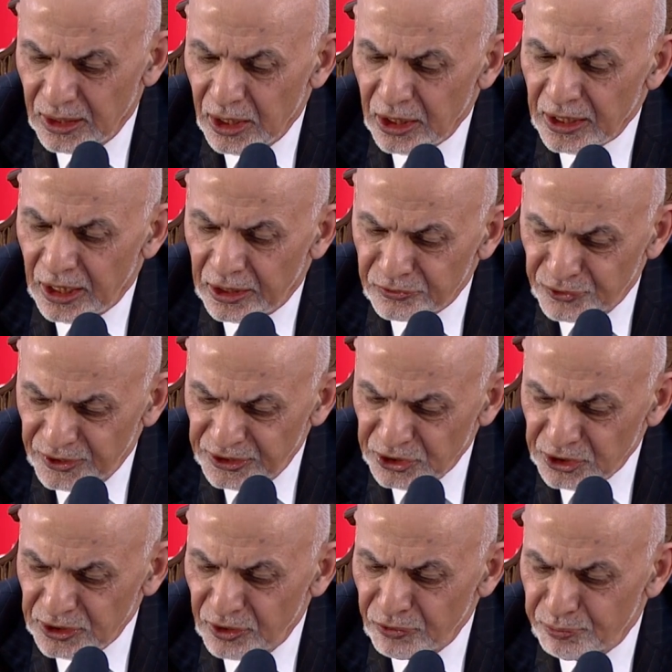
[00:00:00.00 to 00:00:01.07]

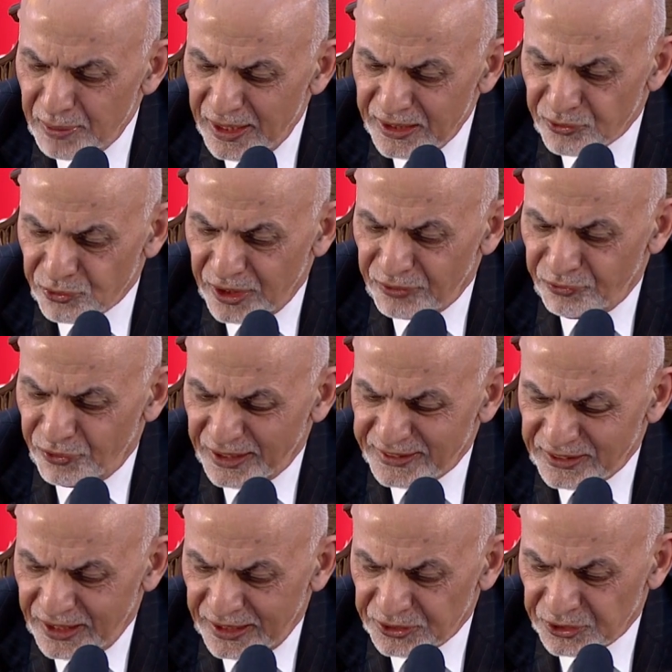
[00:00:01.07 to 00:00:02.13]
Conversion of military
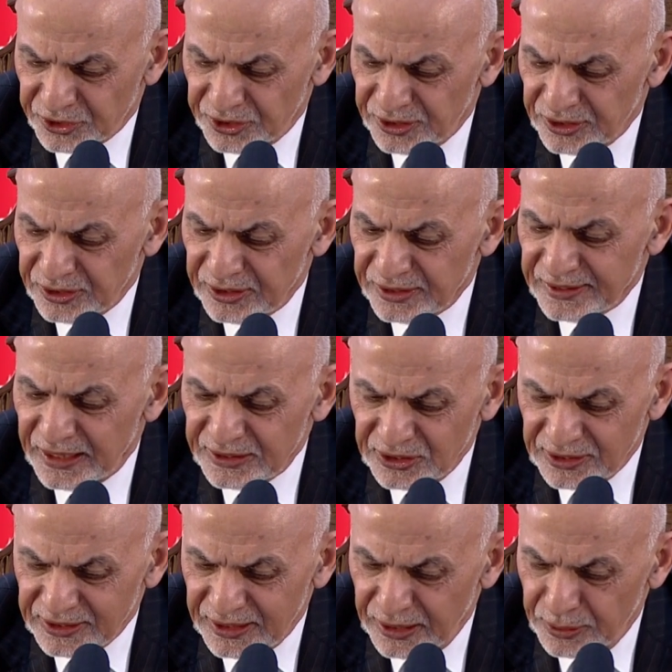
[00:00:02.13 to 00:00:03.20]
infrastructure, such
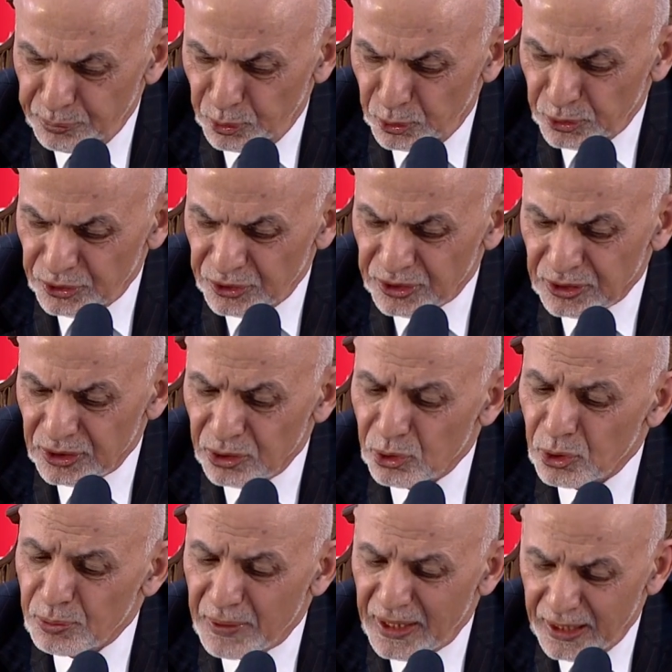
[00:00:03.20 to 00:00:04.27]
as airports,
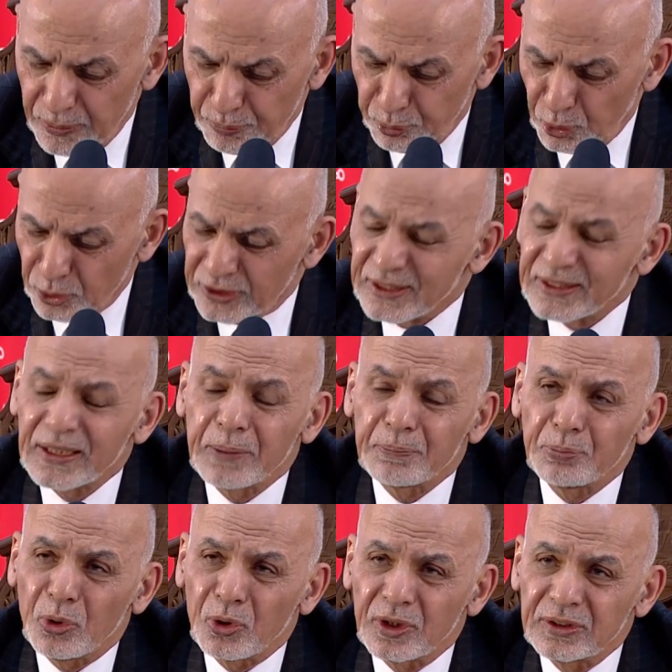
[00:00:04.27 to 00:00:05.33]
could be an important
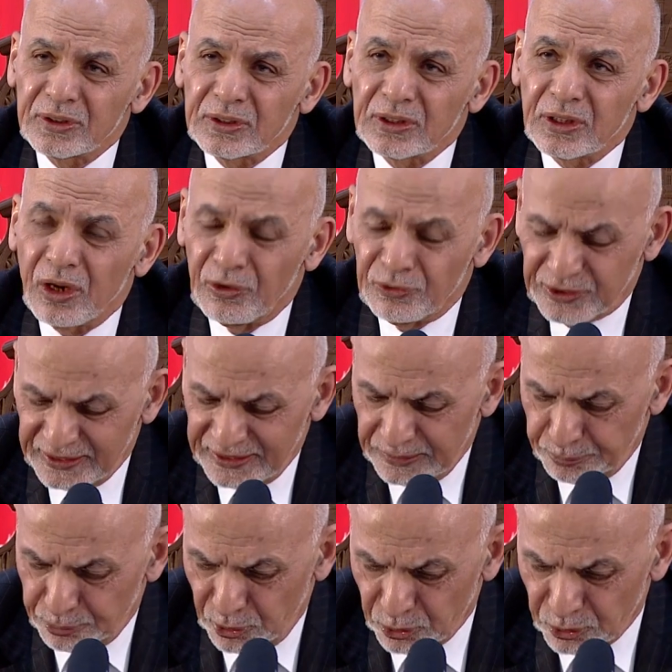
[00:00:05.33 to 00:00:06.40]
component of this
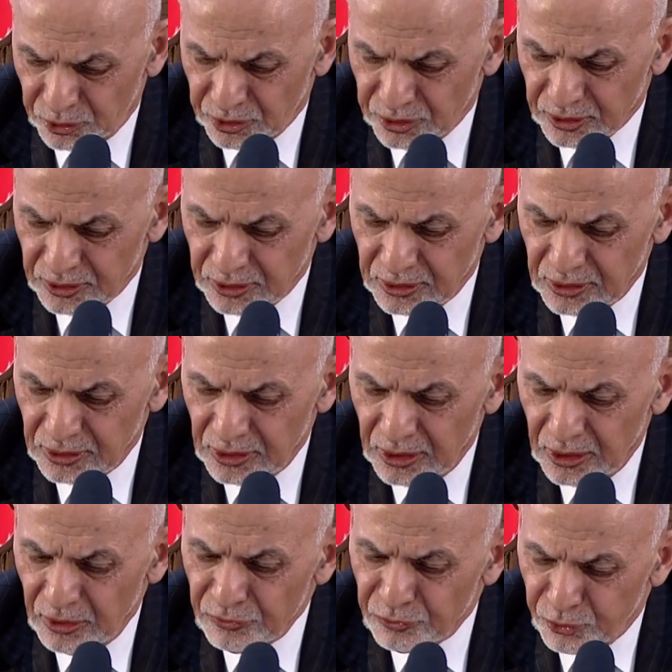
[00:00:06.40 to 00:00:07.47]
approach.
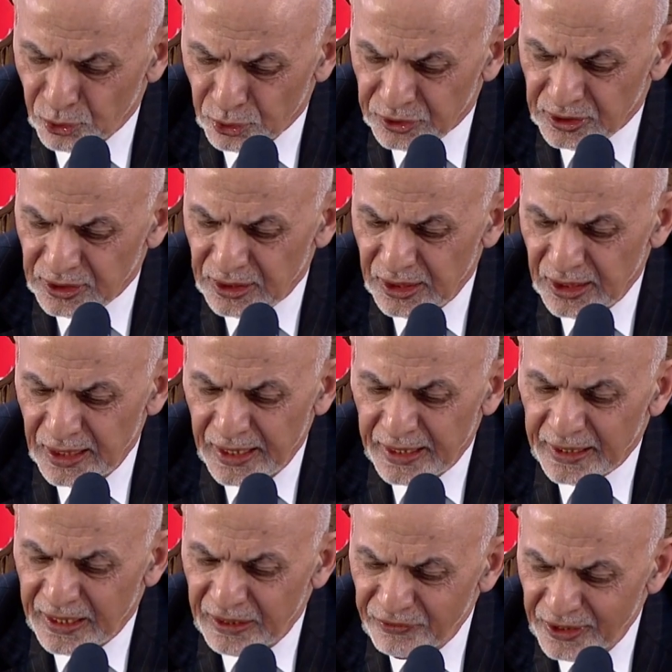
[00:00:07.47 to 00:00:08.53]
Fourth,
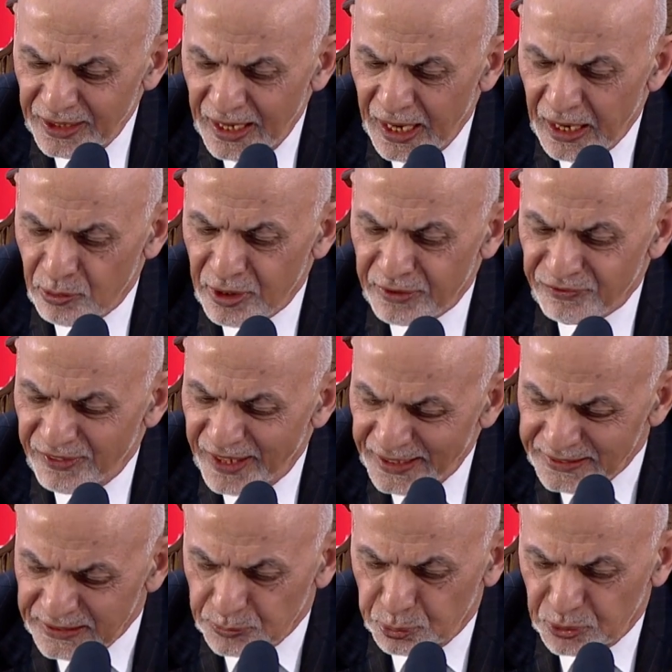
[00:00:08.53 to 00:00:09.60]
given our
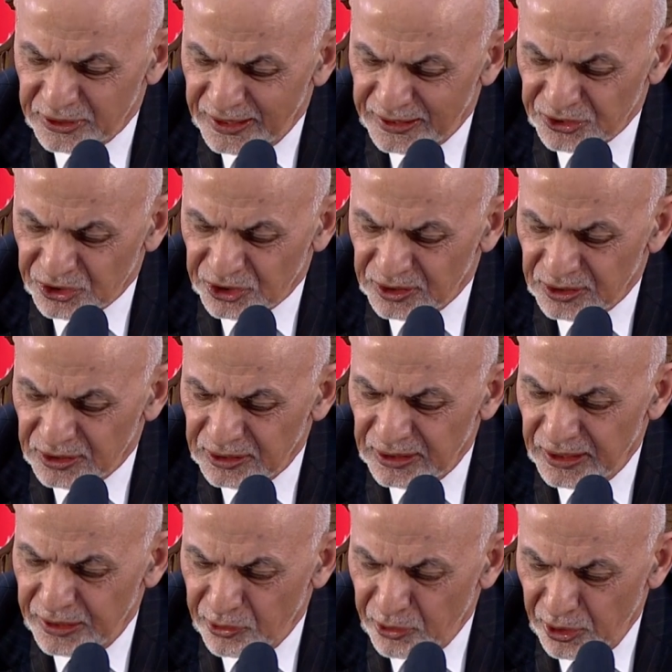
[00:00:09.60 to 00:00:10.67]
vast potential
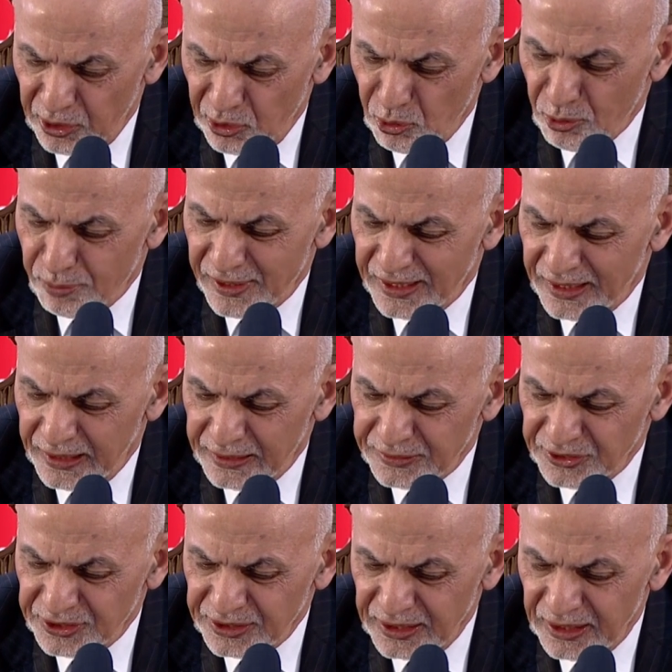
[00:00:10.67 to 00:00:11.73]
in renewable
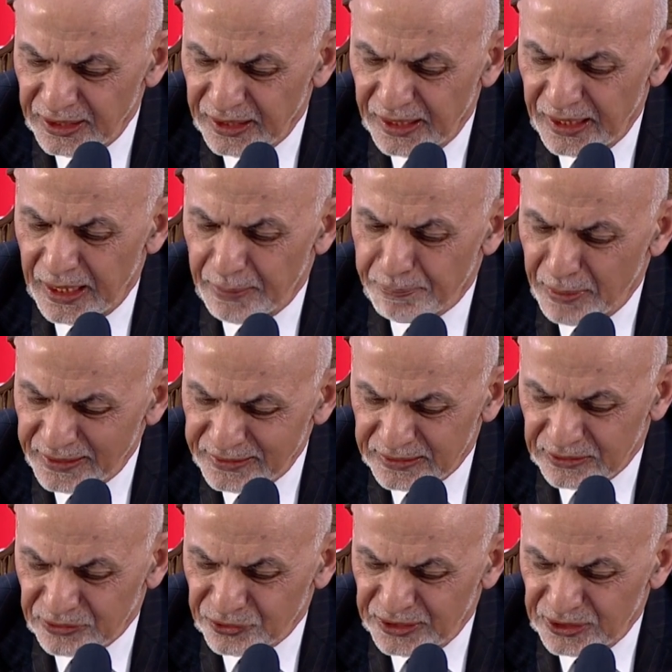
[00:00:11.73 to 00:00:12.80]
energy and
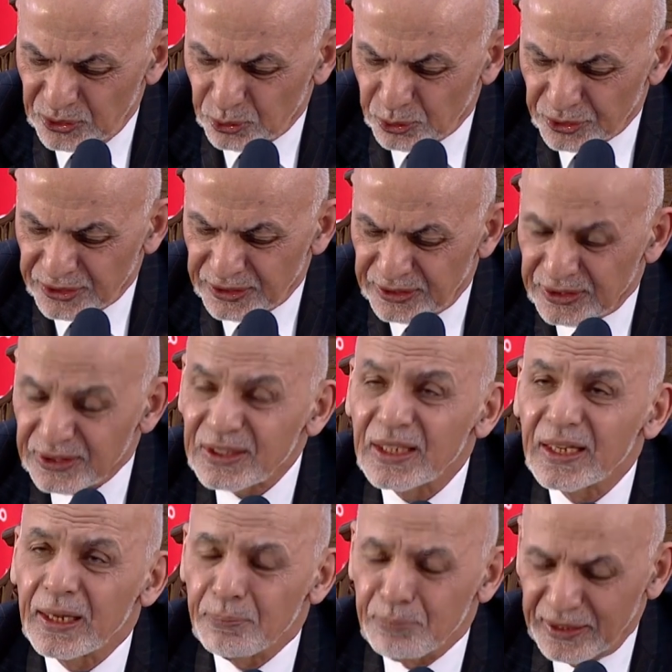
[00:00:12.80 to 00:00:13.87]
abundant resources
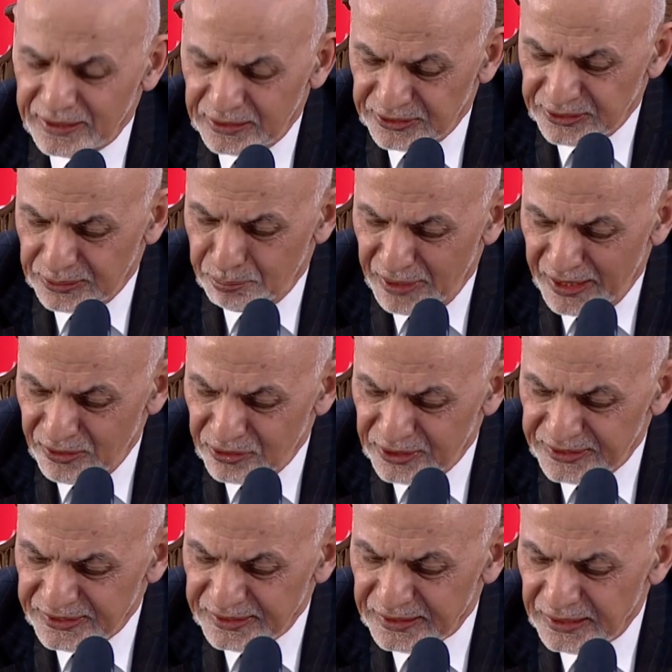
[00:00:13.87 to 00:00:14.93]
in metals and
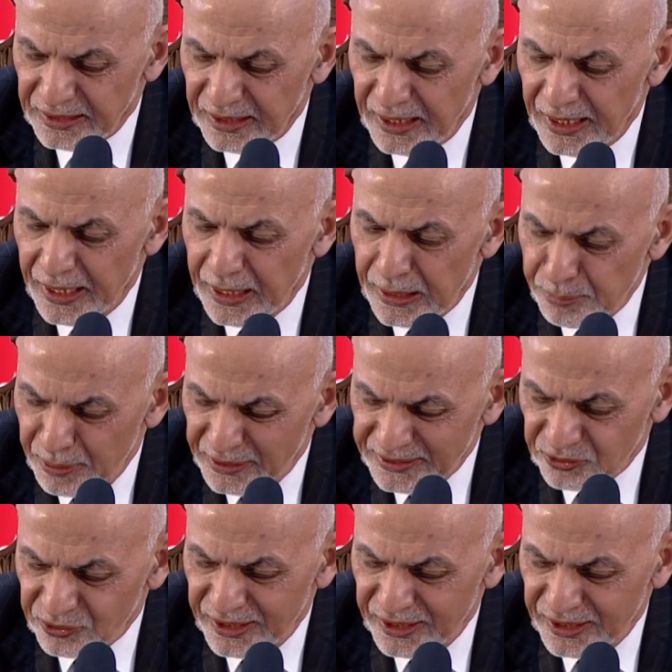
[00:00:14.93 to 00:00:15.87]
minerals, help us